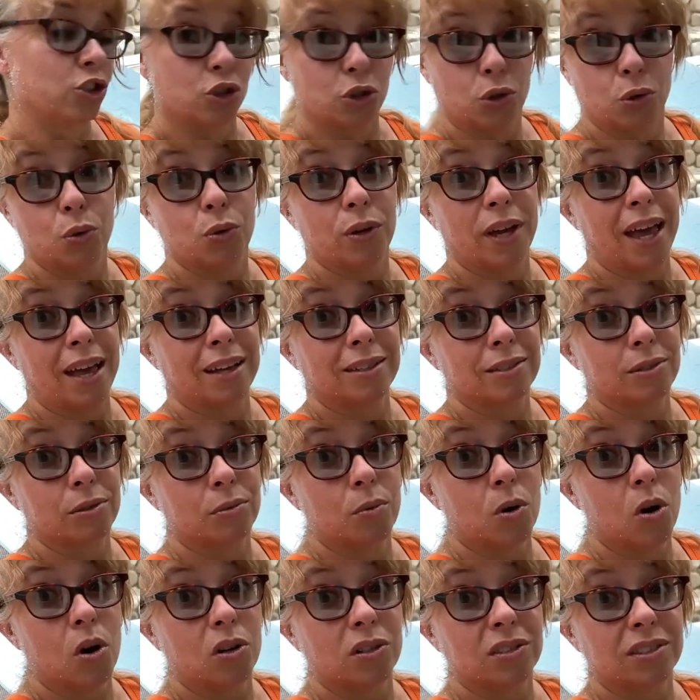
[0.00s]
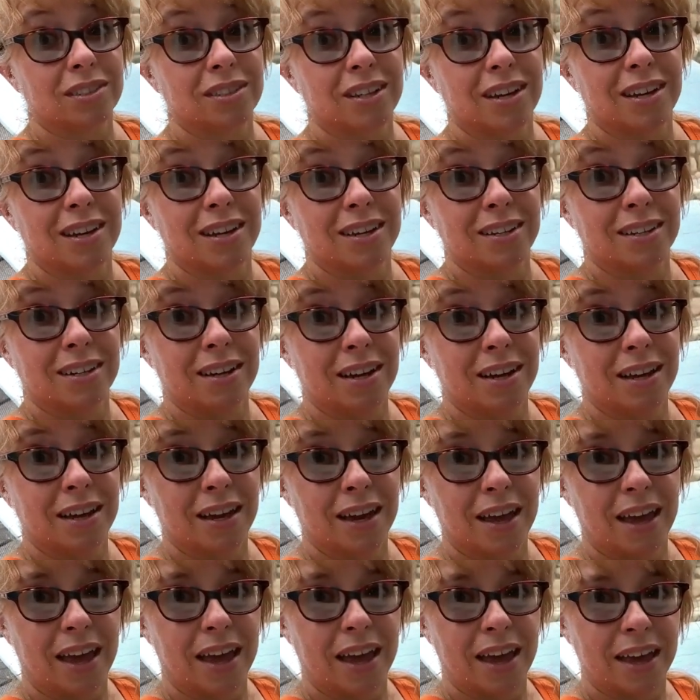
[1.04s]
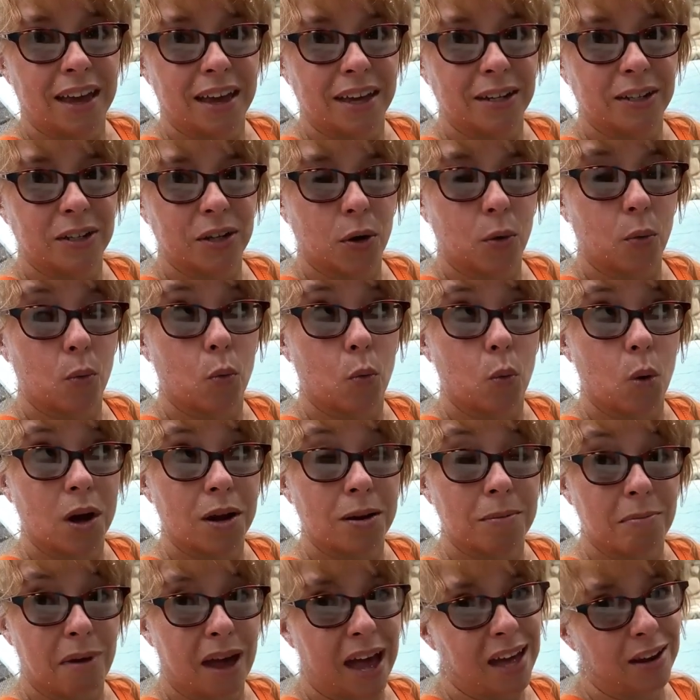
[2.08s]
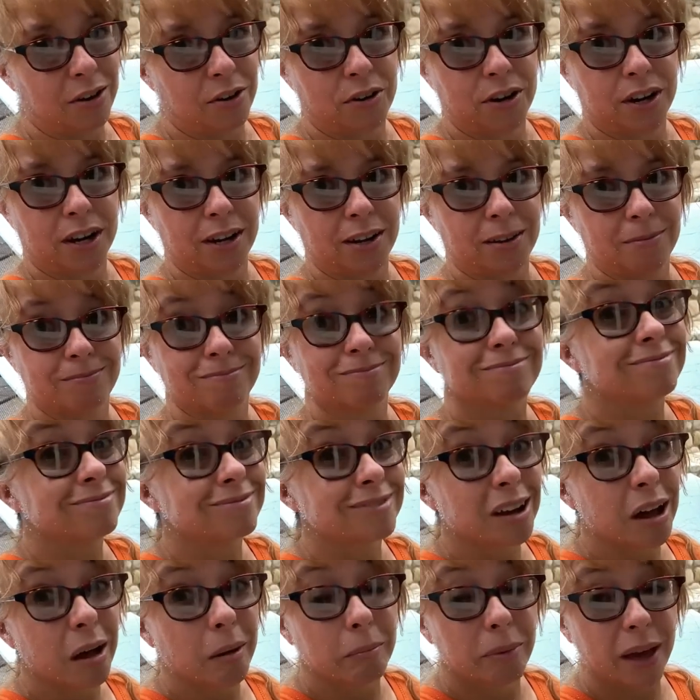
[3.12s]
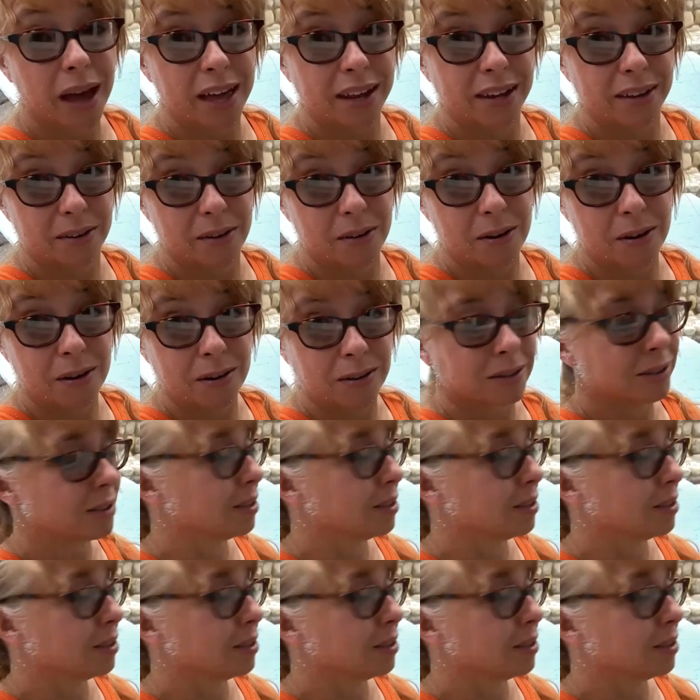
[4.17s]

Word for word: two castle walls done and one battery. Not bad at all.